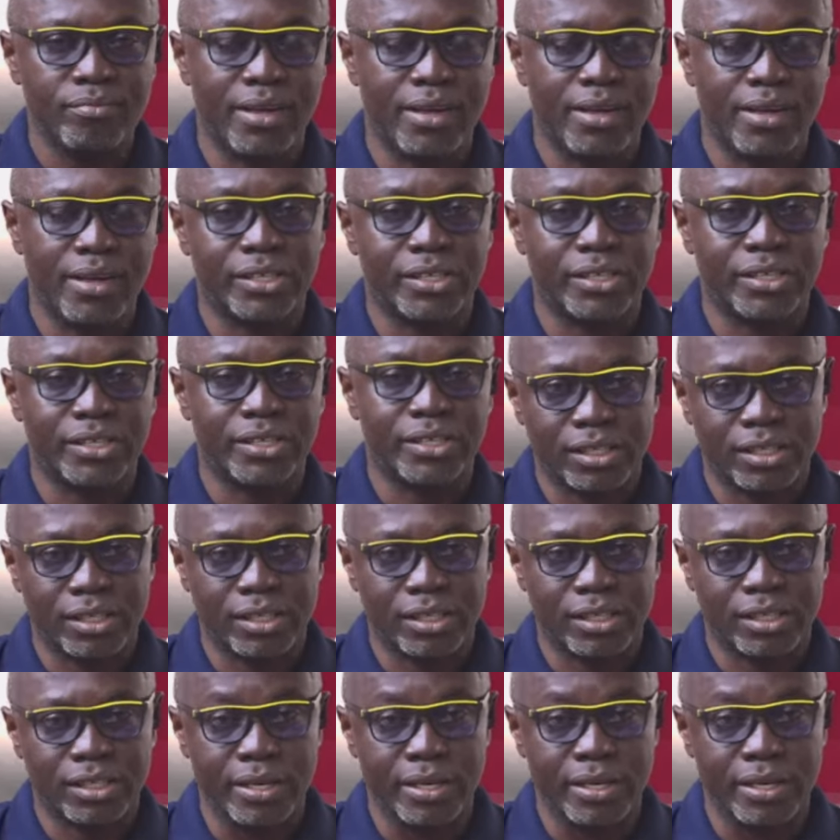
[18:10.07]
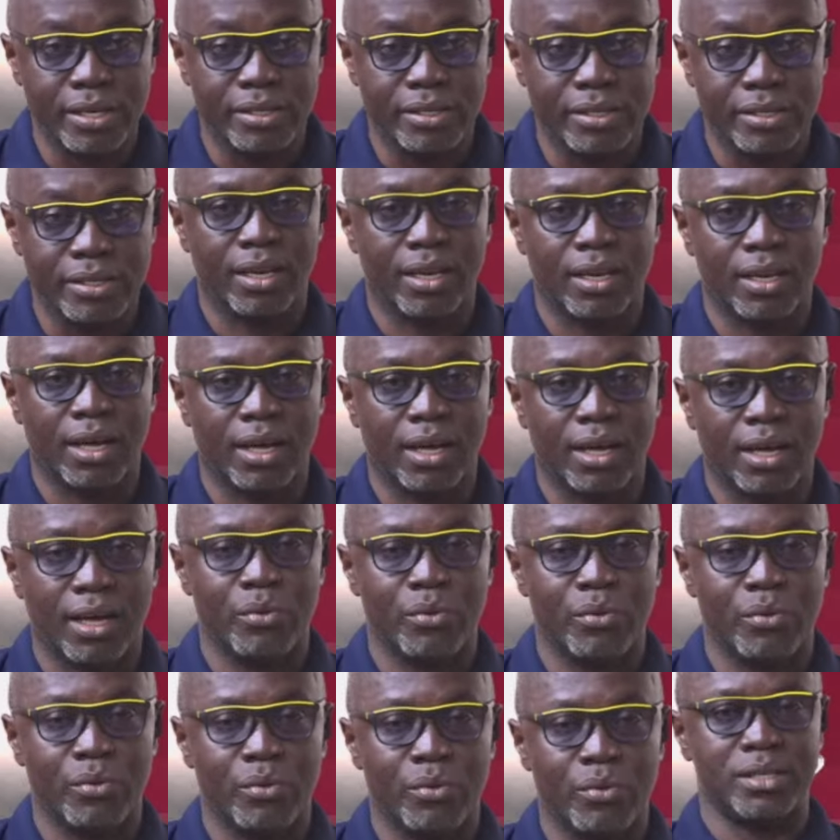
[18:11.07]
Yes, shall say on the 8th, now
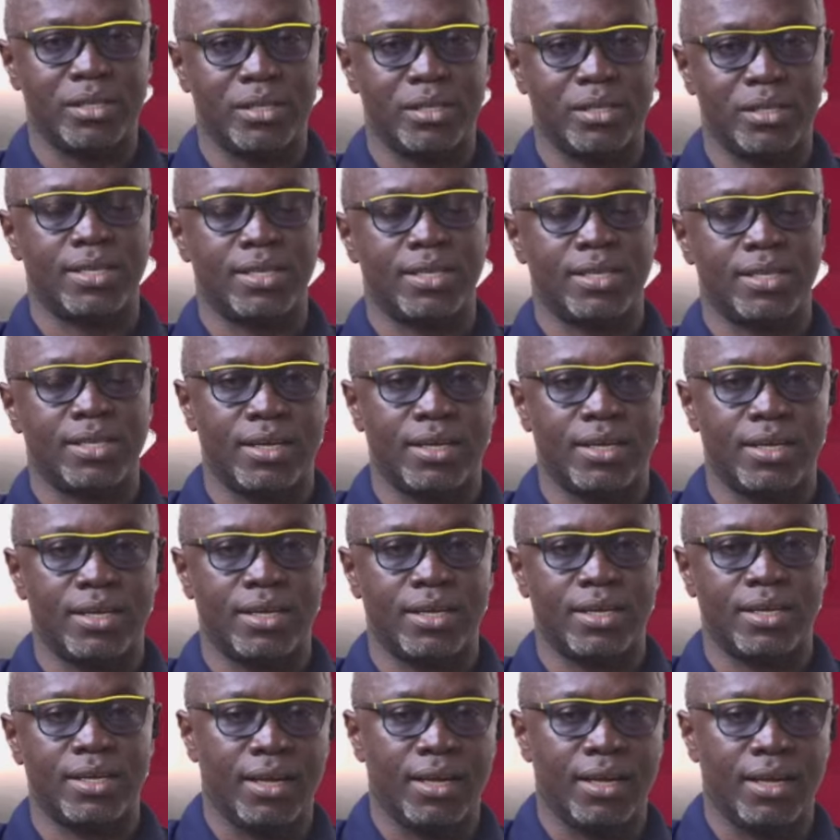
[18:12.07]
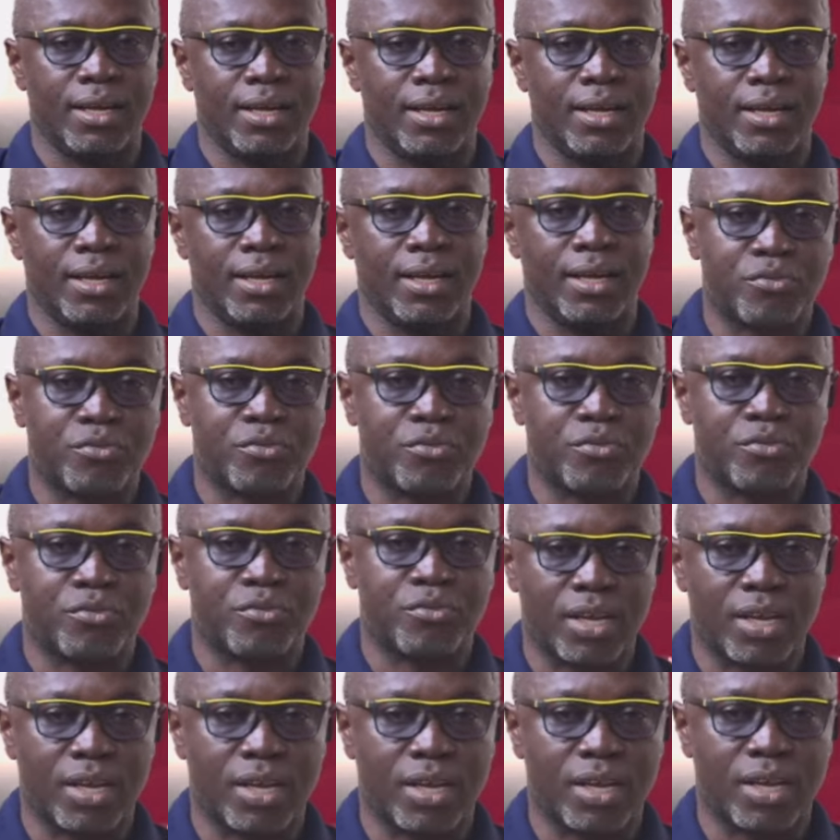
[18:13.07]
year 23rd, said the head of
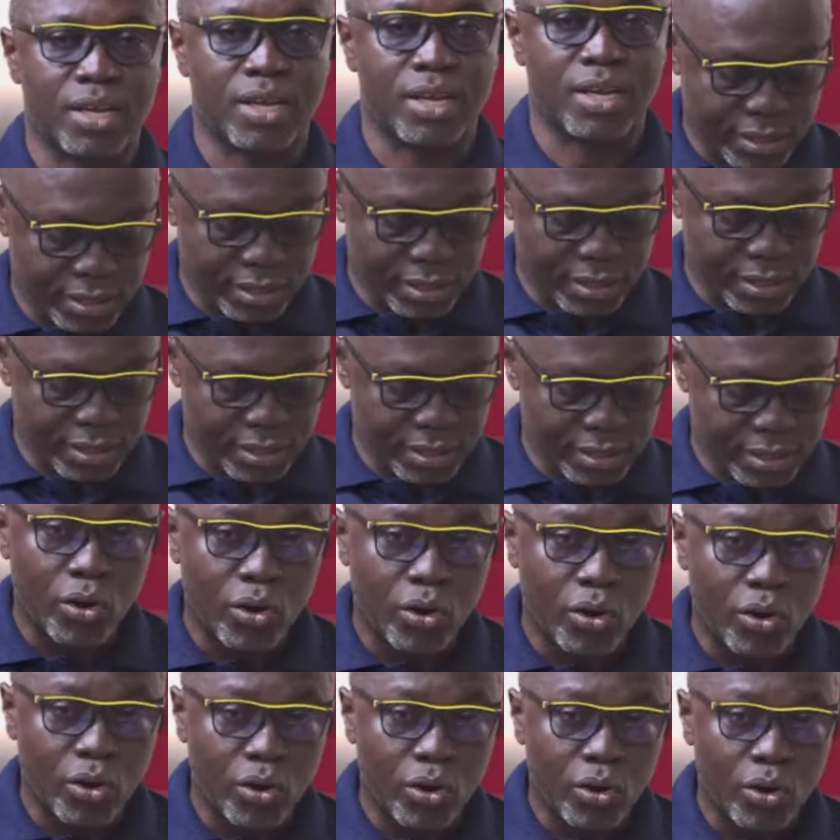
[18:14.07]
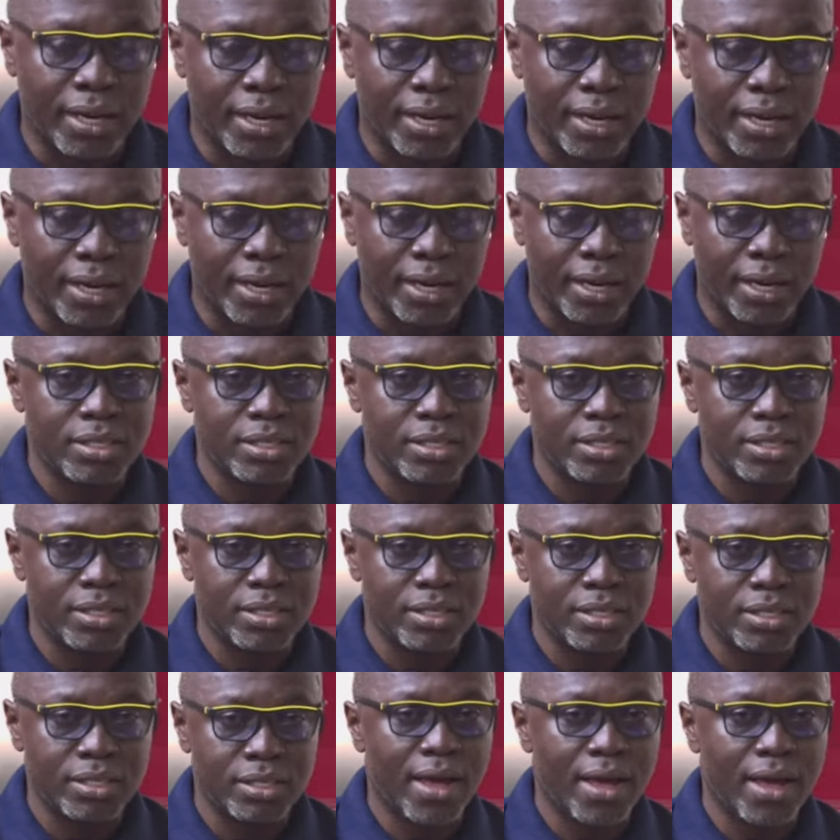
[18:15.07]
sports, Nana Asante, about Yamani, and until in
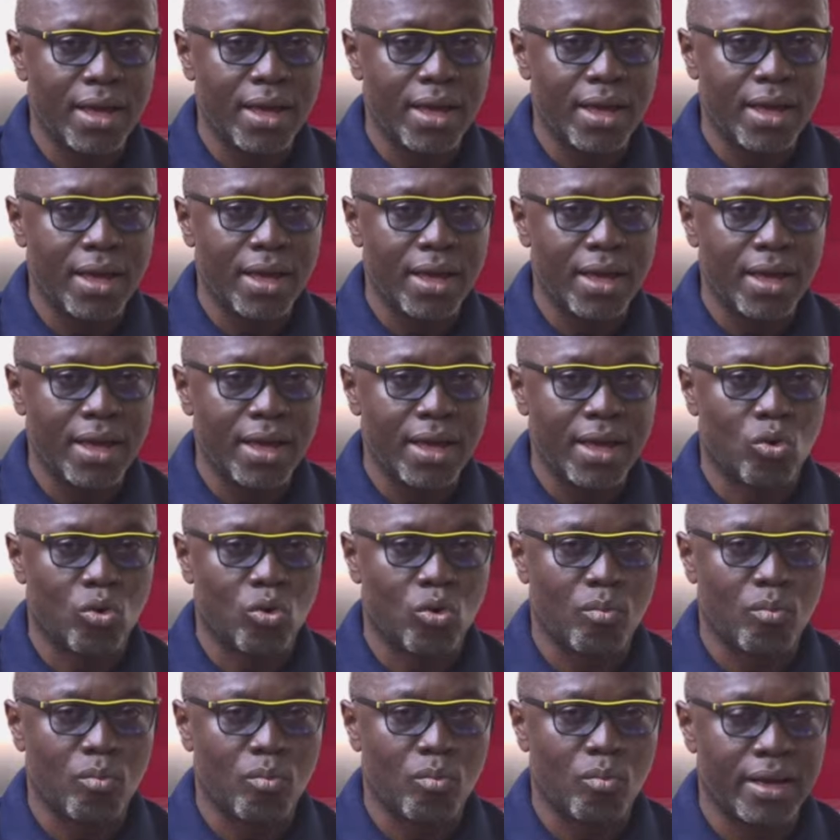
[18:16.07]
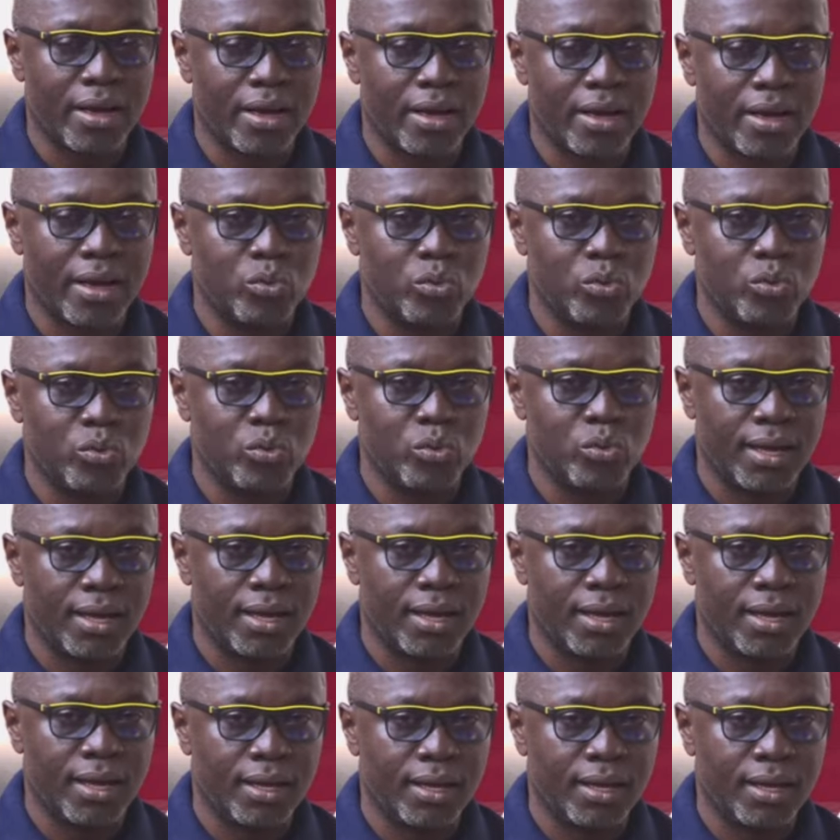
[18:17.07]
Koma, yes, share no young Koma, a who here.